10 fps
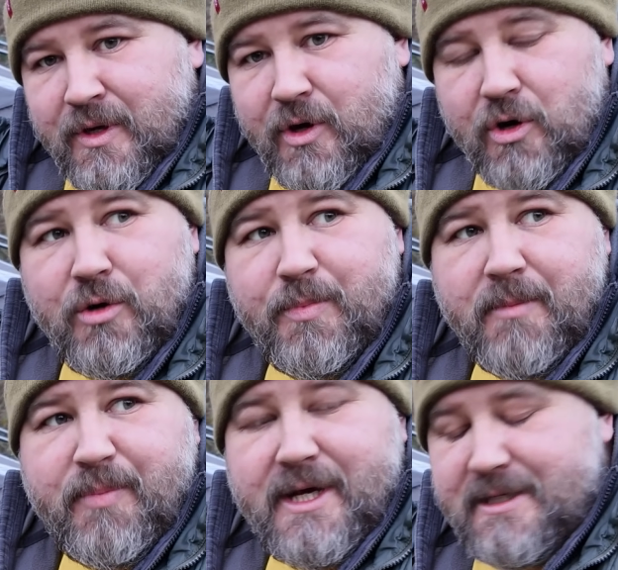Got a couple
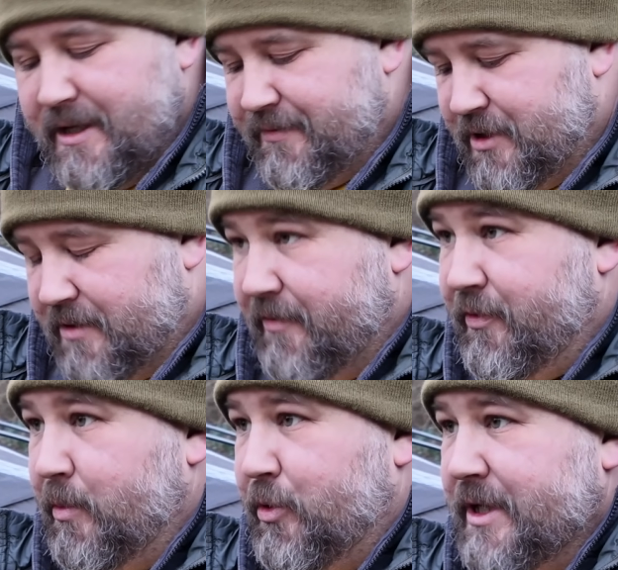of beers left over
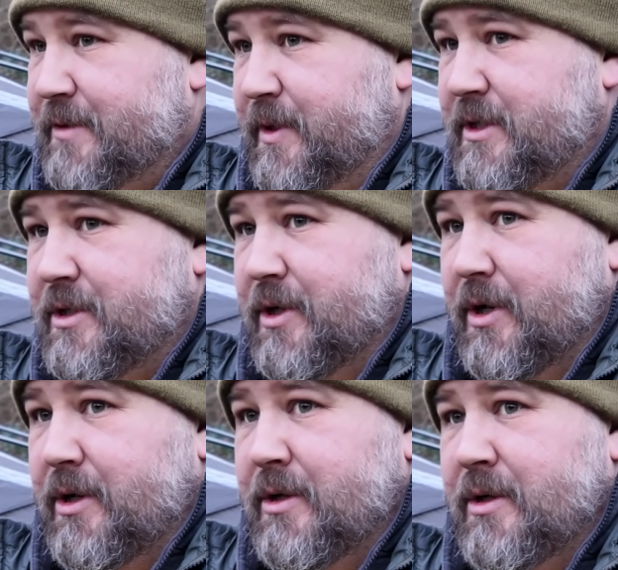from Christmas,
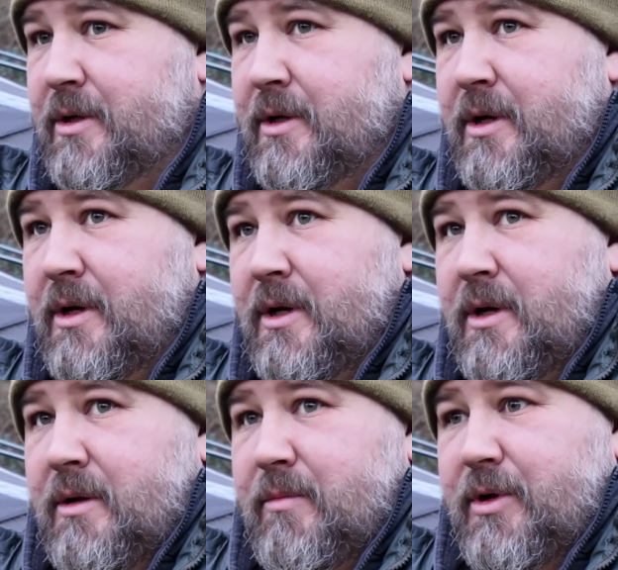so
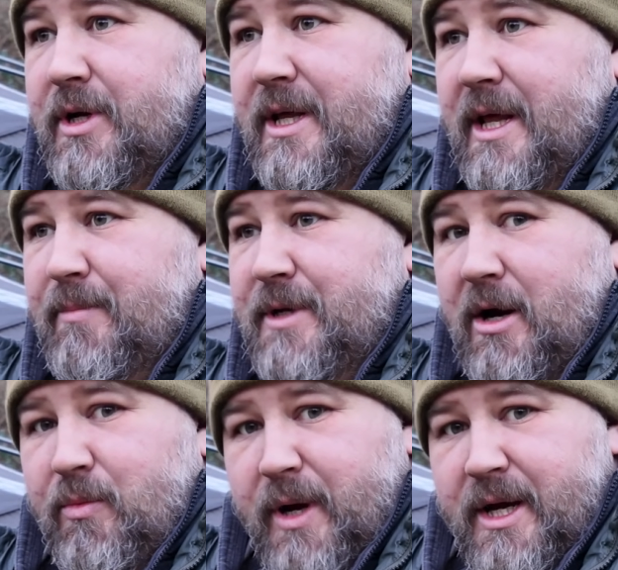going to get them
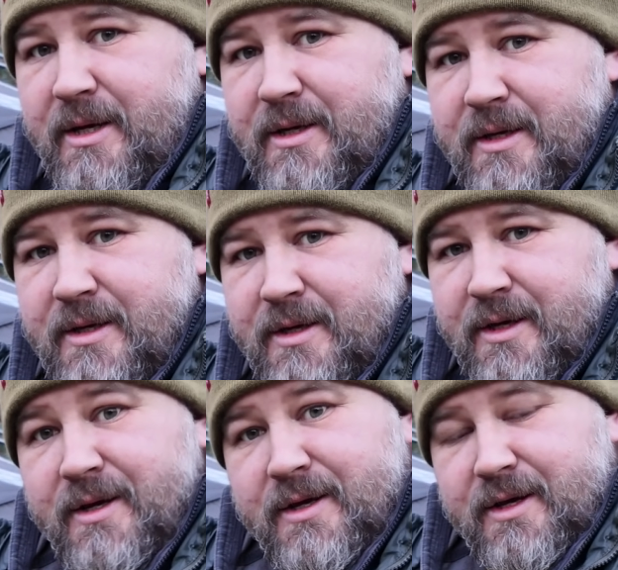down me
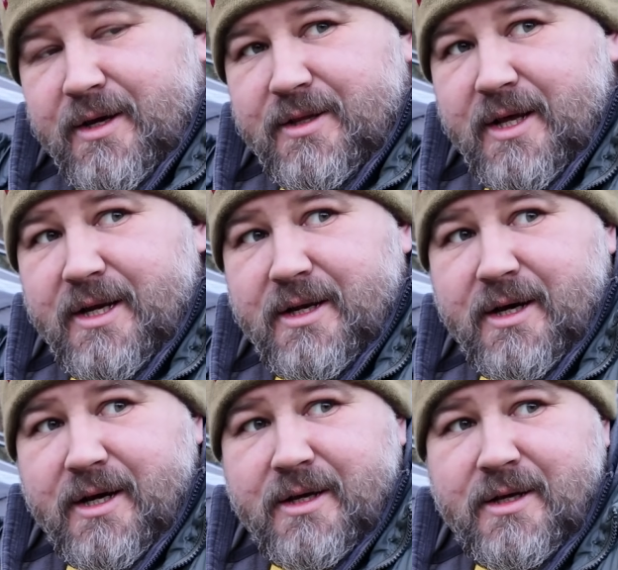and
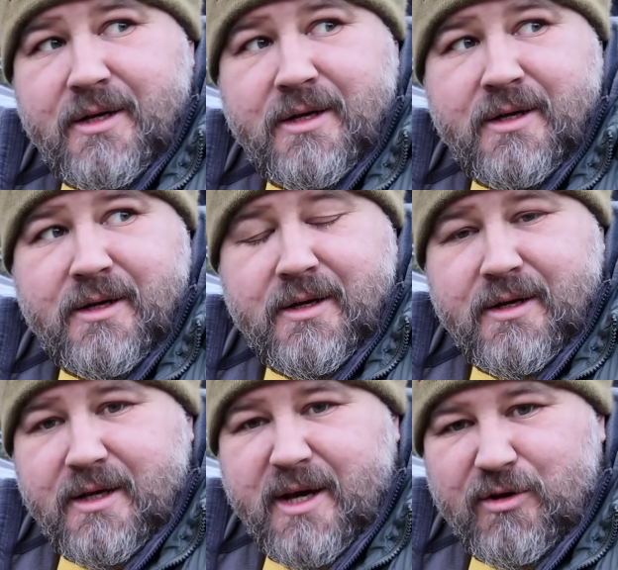then
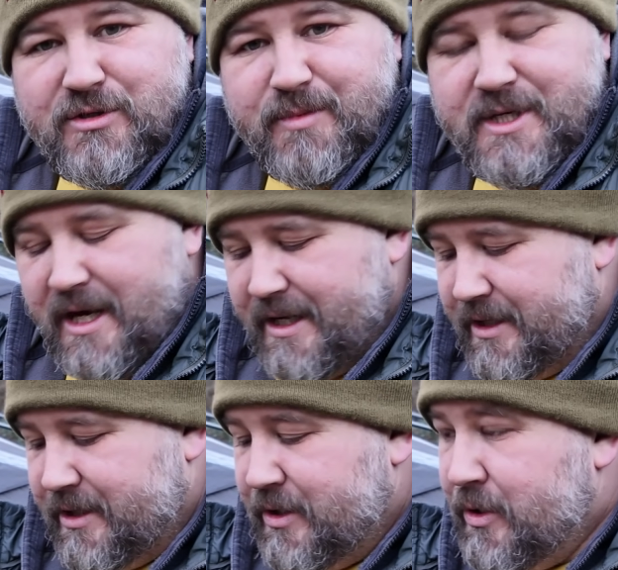get onto my diet.